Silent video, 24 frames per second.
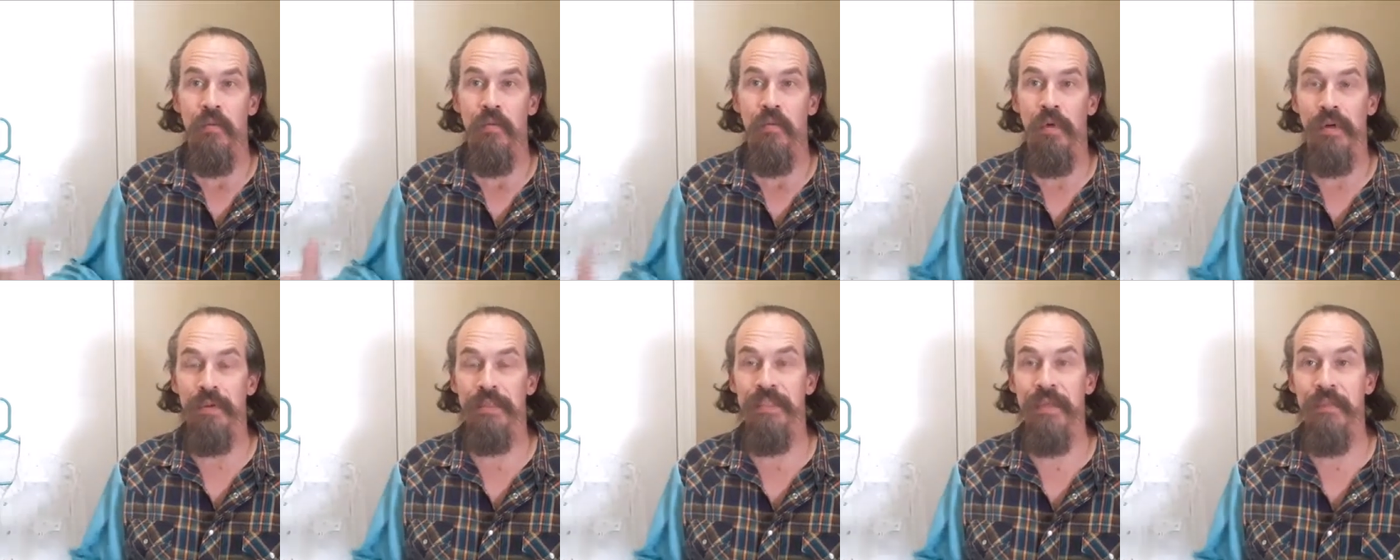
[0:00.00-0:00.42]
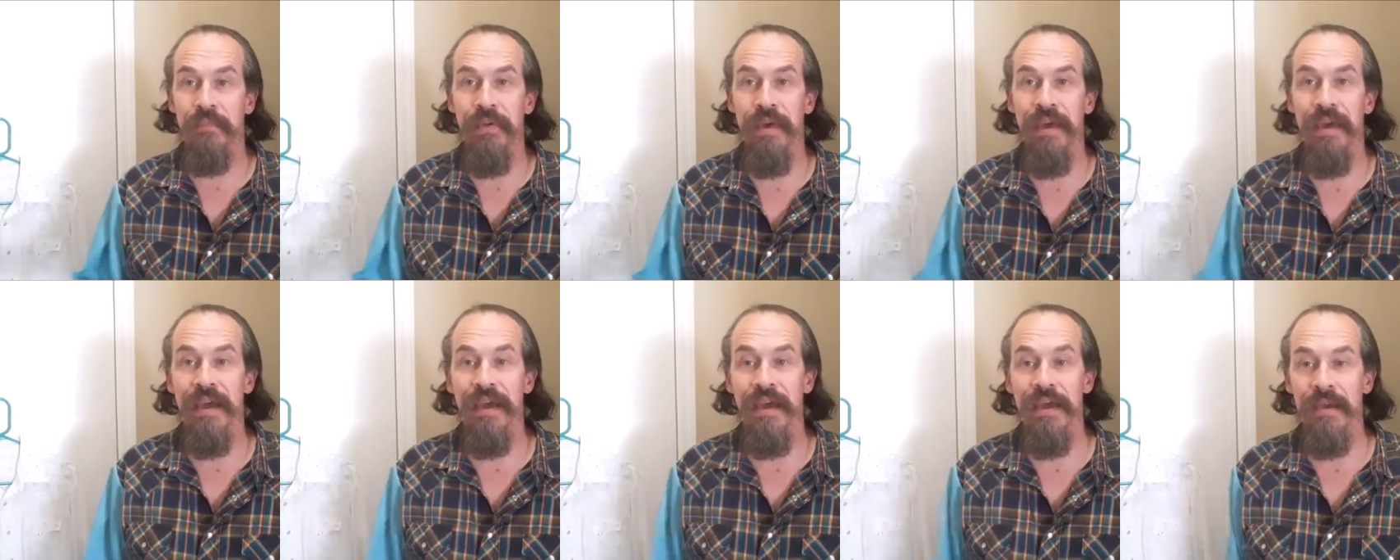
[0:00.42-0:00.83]
what to
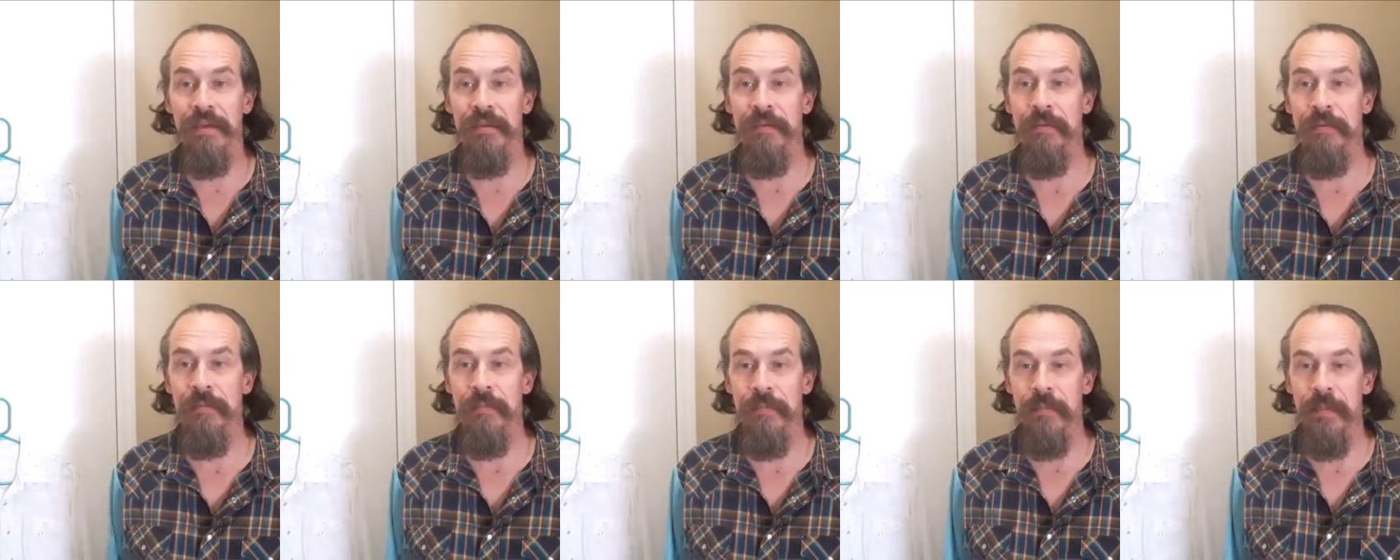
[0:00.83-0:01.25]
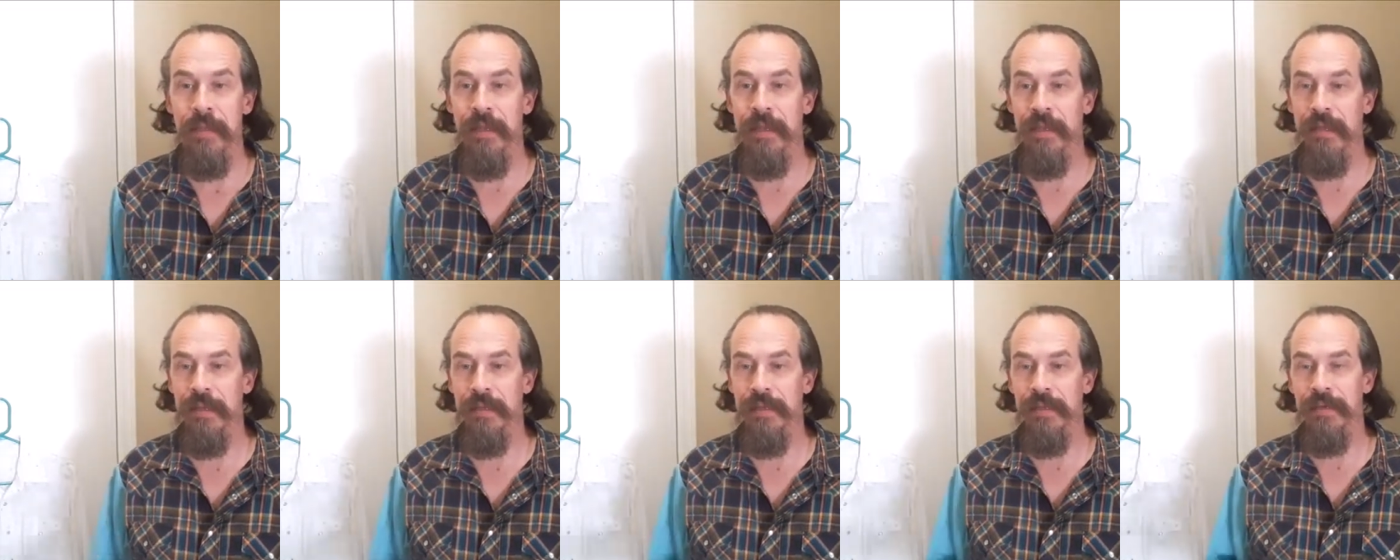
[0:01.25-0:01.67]
pay,
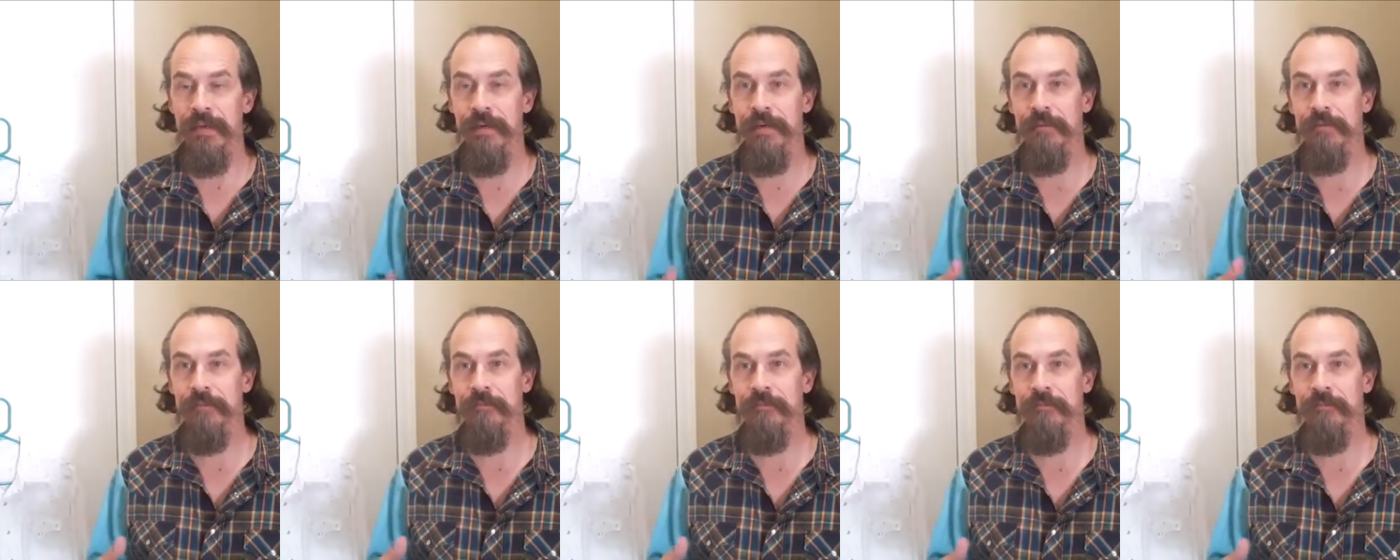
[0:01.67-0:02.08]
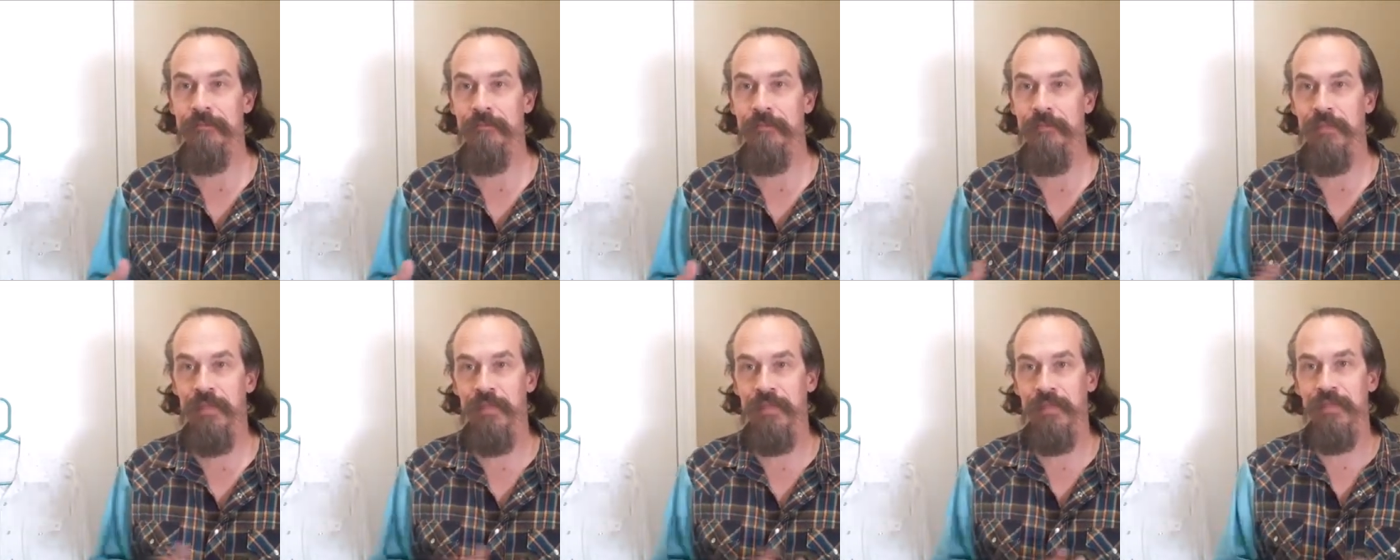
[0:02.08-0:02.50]
and
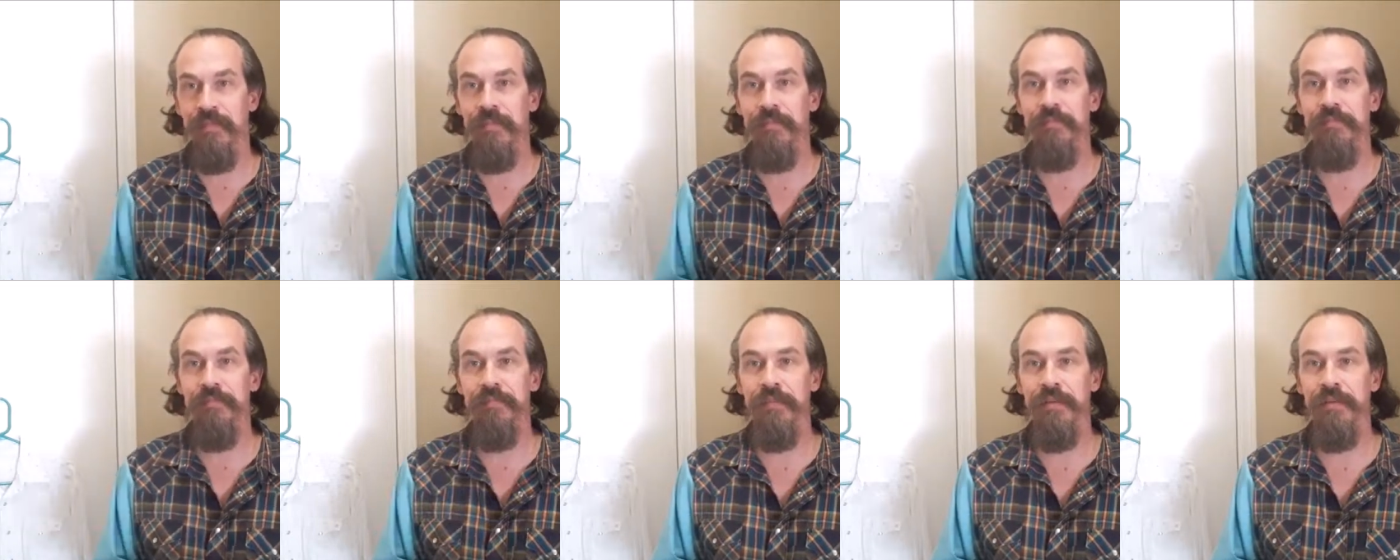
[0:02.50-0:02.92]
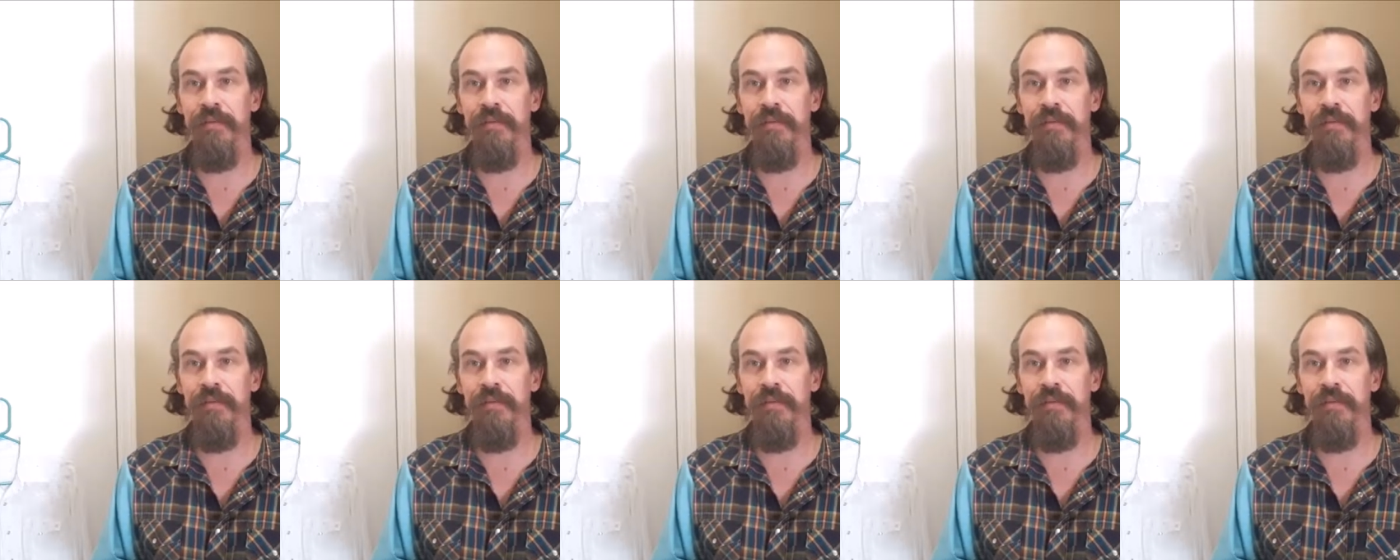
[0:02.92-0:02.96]
just some